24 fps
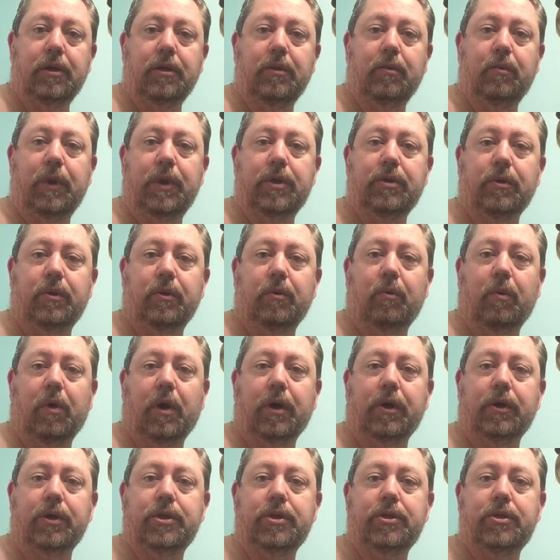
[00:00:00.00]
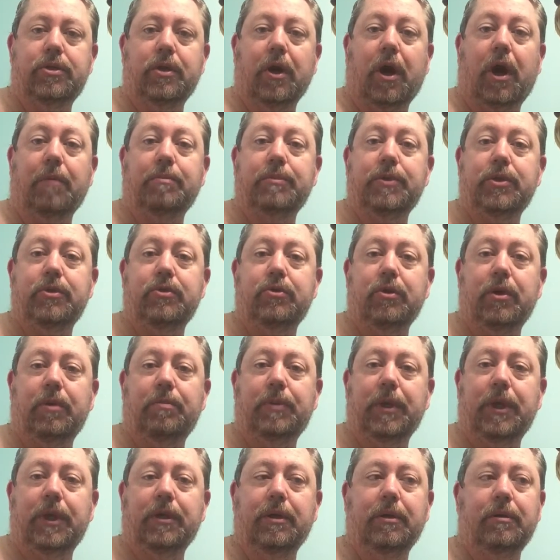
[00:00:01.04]
you wait till the water stops
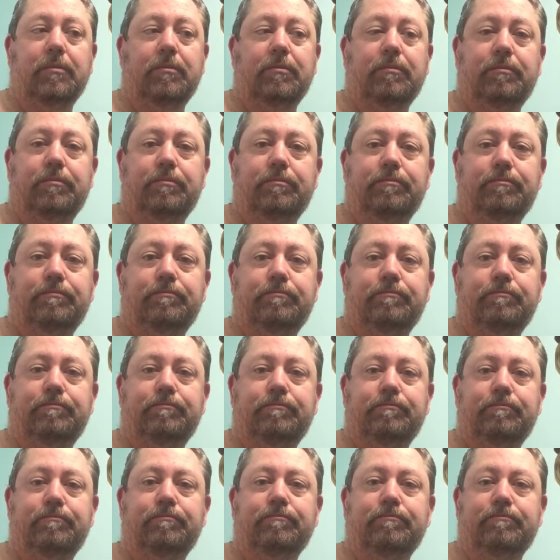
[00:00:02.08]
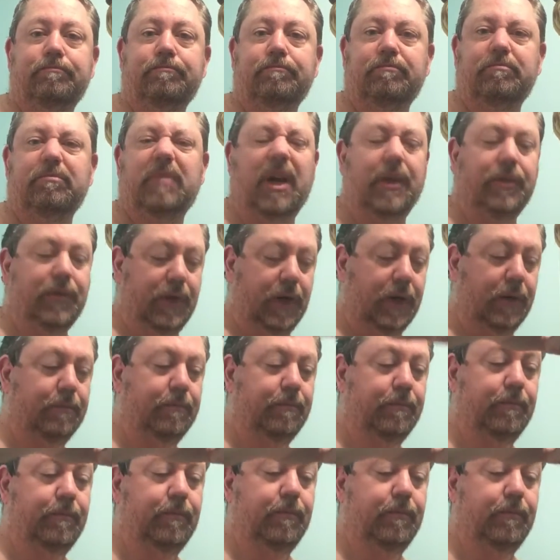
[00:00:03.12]
dripping, about there.